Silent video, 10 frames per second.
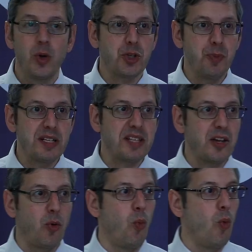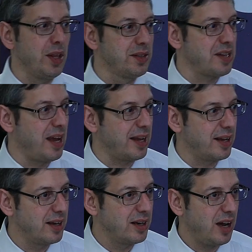Which means that on one
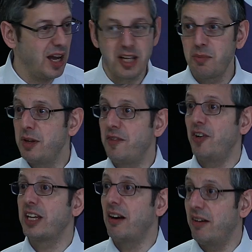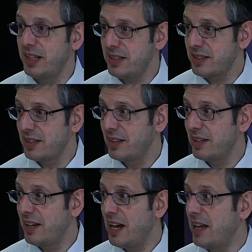day, I can be very kind,
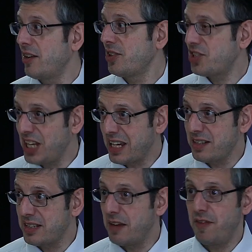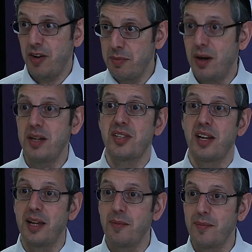and on the second day, very
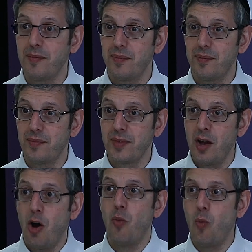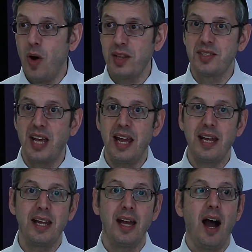miserly. On one
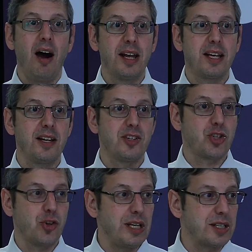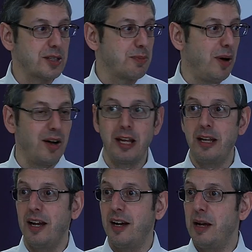day, I can treat my
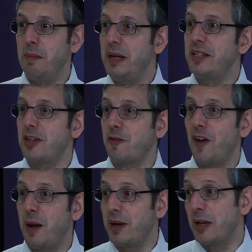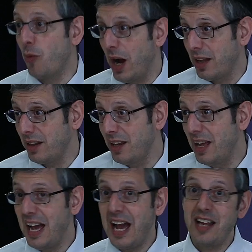immediate family
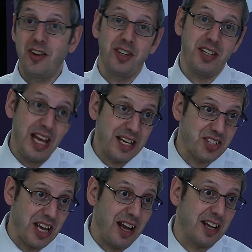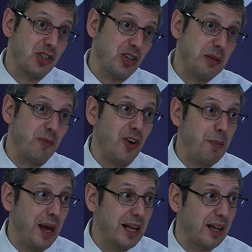well, and on the next day, I can treat them
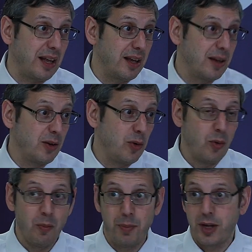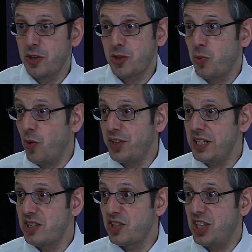very badly. Because what
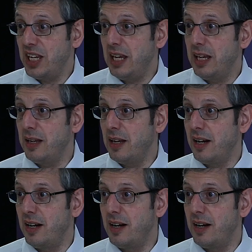is the